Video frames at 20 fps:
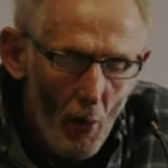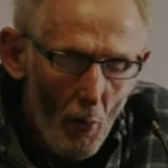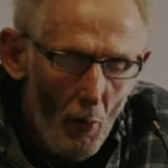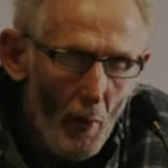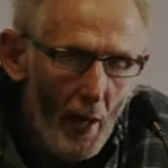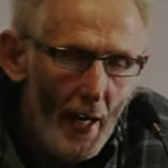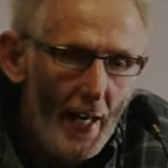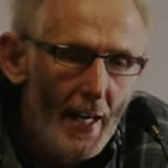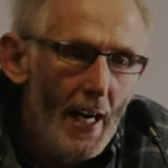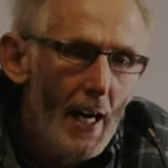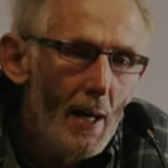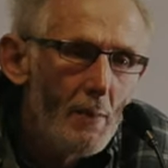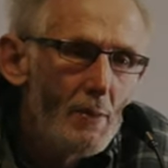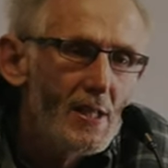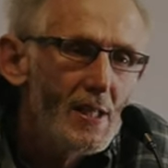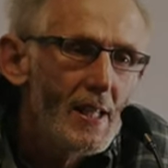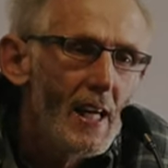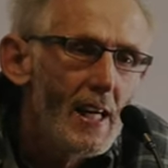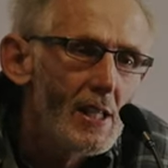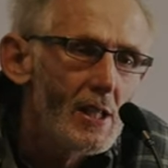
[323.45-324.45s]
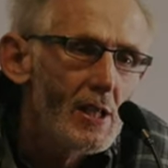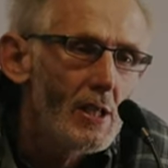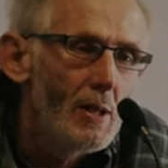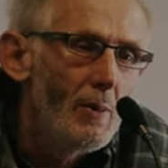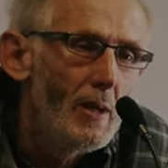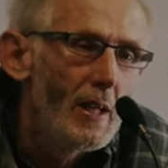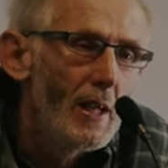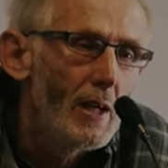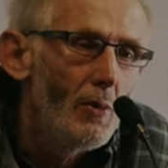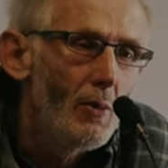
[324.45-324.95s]
Rahab's
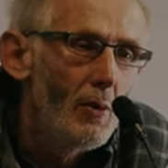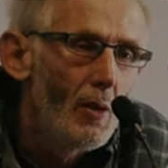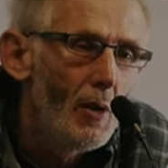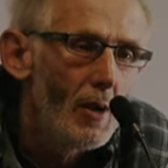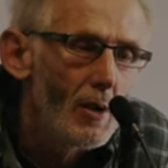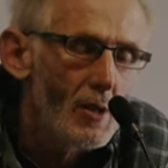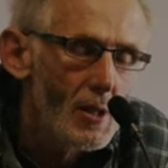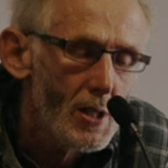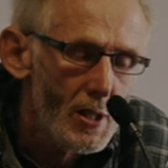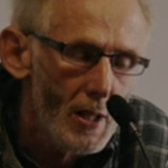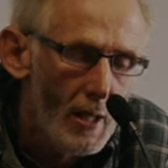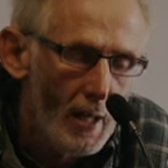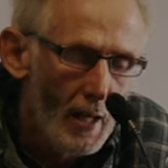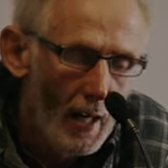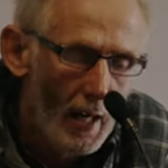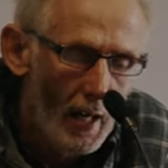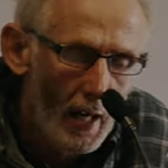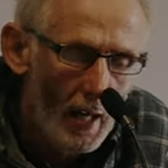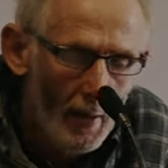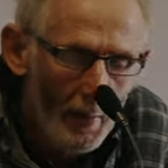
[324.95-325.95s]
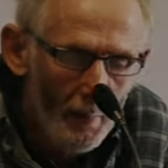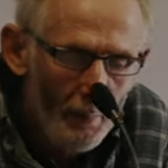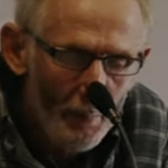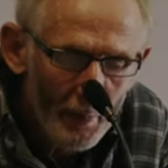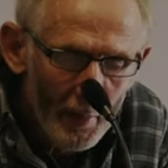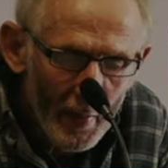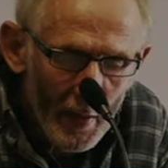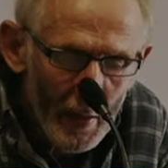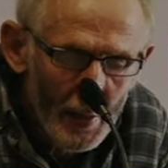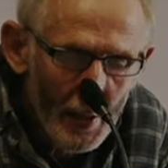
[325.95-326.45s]
testimony was
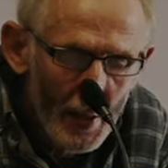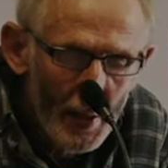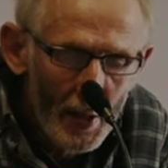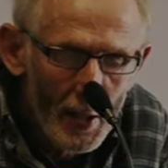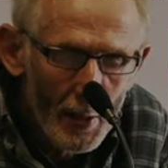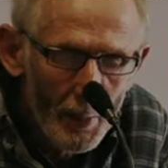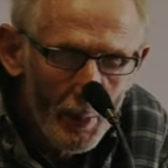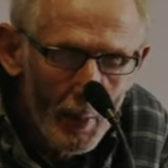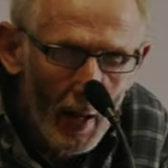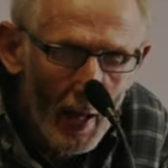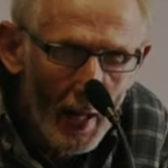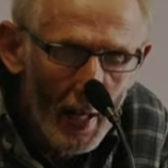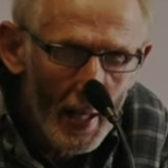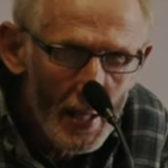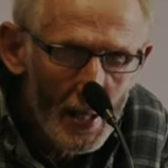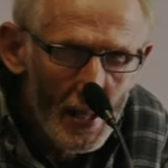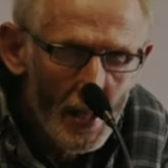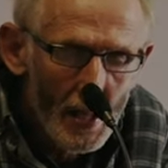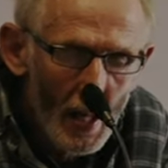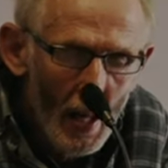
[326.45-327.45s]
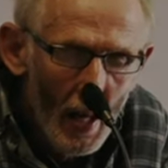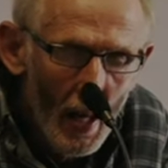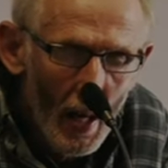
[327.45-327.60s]
to the spies,